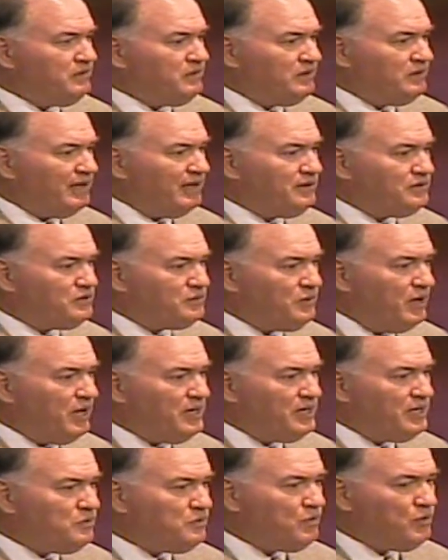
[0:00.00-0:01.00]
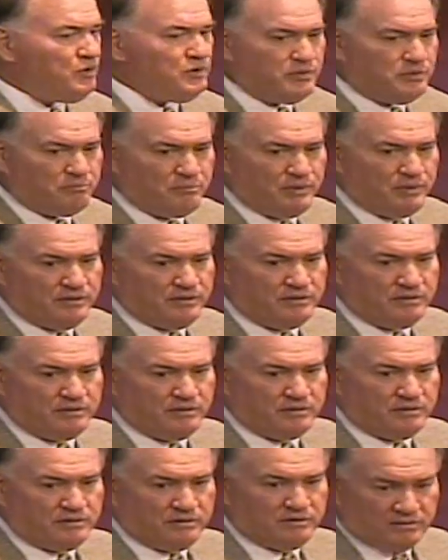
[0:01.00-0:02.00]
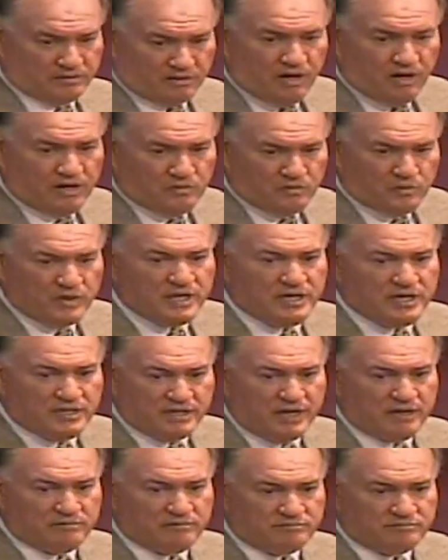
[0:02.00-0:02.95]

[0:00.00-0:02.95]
and trying to worship it, God winked at.